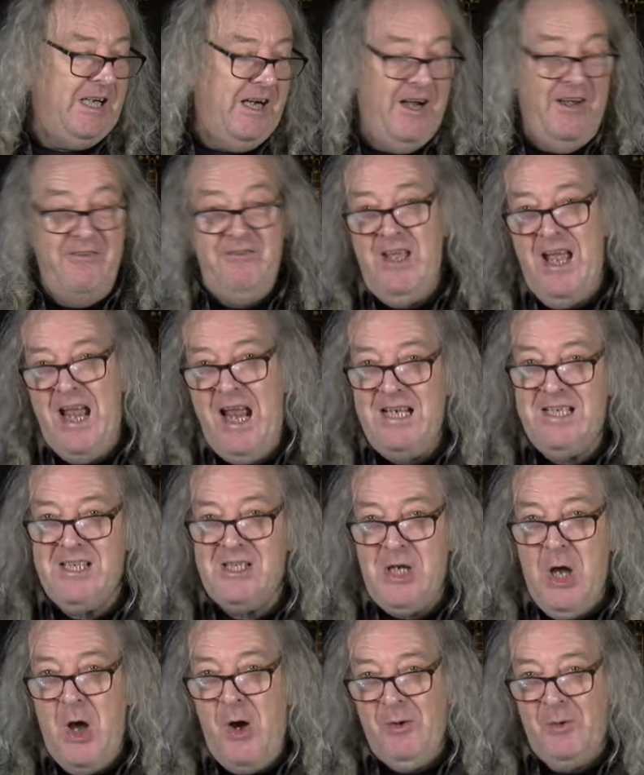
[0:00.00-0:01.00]
and the
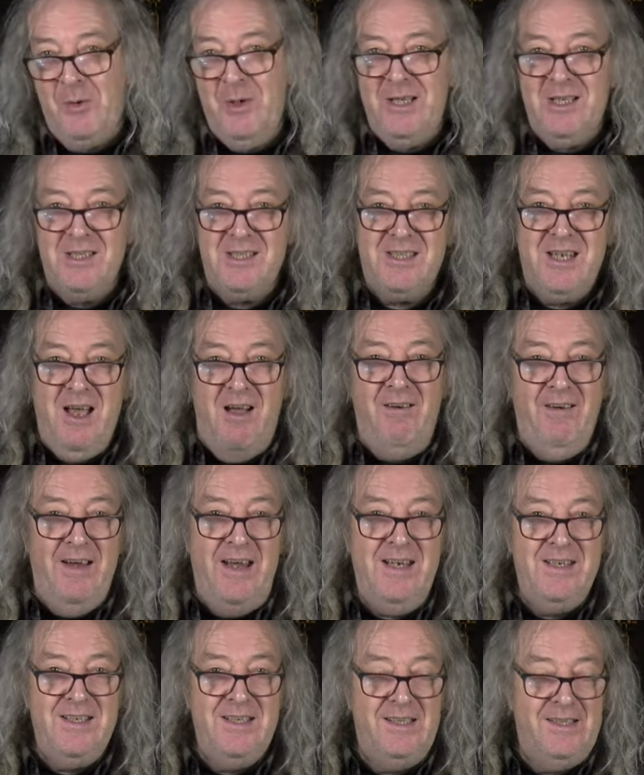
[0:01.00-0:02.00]
headstock when I
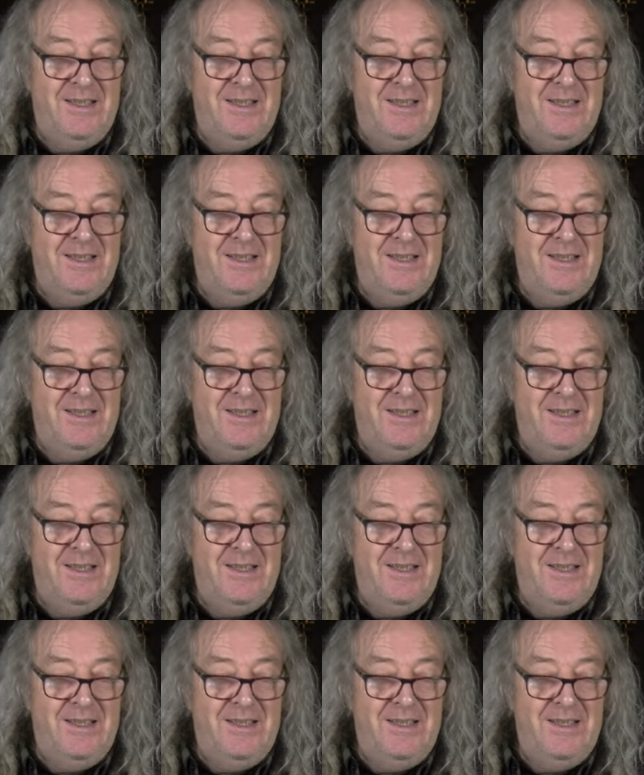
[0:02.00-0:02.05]
started.